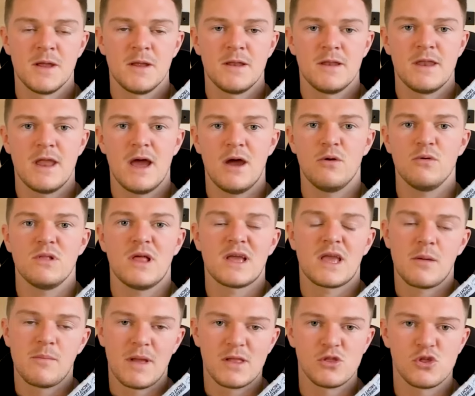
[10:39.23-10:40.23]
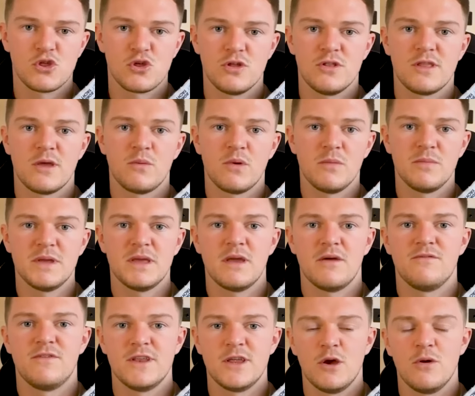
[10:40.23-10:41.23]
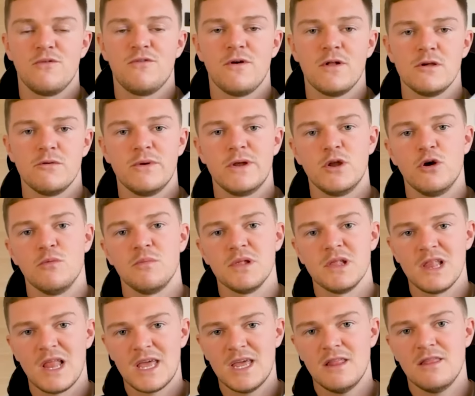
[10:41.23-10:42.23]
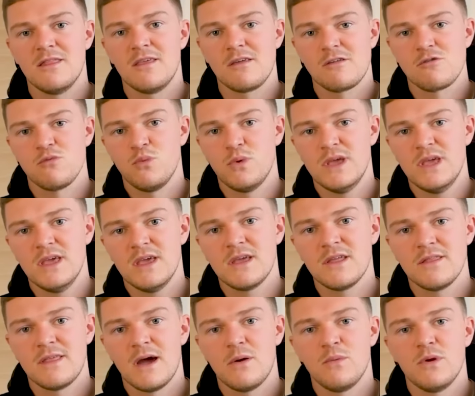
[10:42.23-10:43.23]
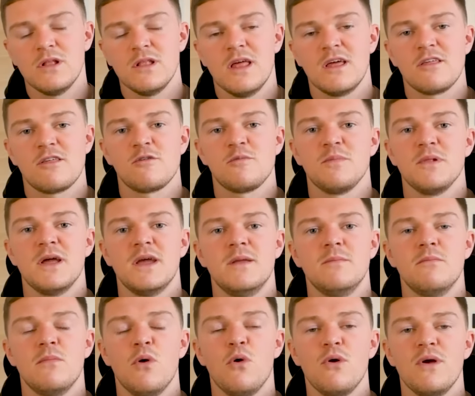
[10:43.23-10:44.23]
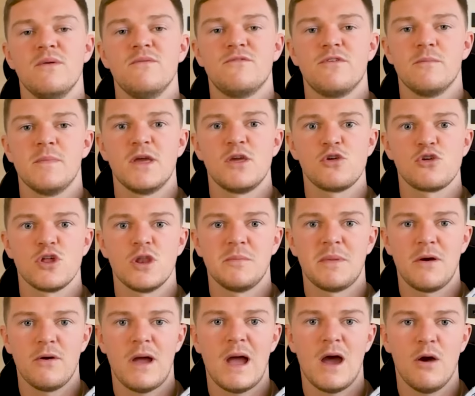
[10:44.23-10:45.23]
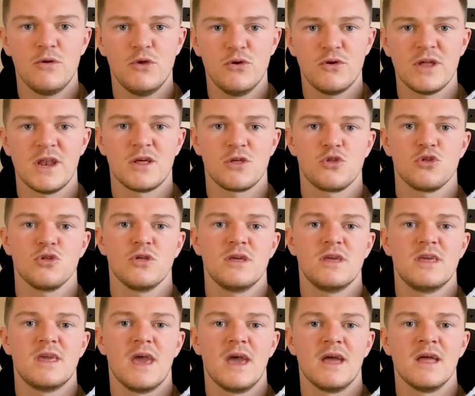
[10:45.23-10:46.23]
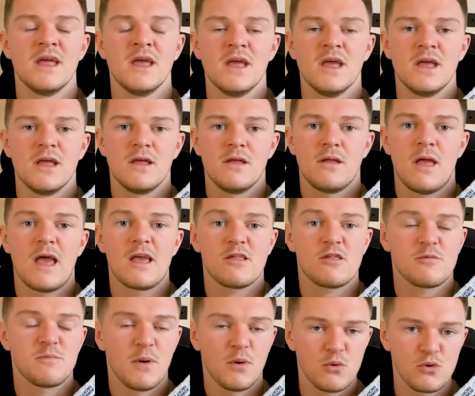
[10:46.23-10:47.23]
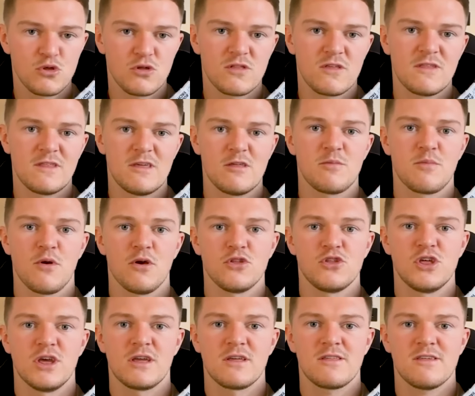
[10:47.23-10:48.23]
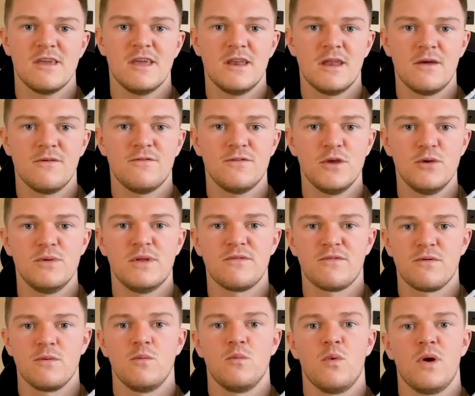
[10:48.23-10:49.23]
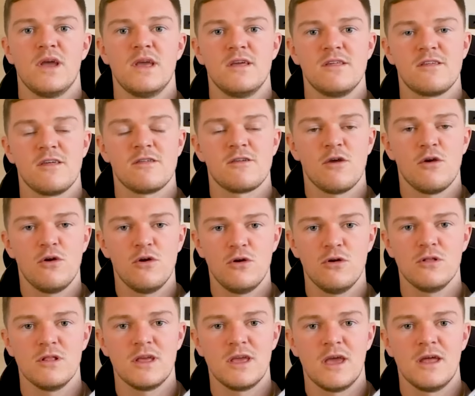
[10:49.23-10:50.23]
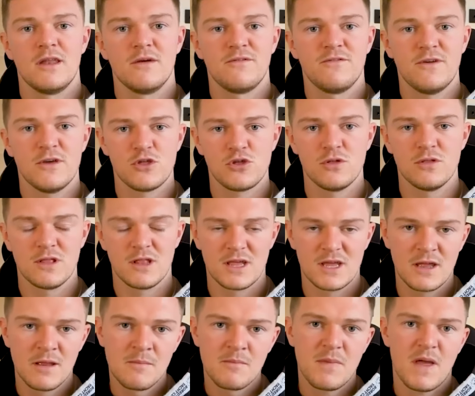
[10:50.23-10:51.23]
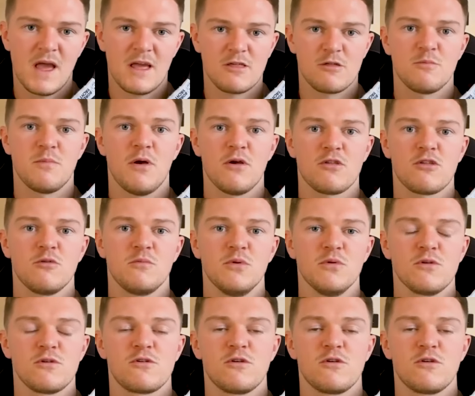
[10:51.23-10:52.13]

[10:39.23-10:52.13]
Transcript: Now, like I mentioned, there will be a video following up late this week that will explain more information about how you can actually get exposure to these projects in a few different ways as early and efficiently as possible.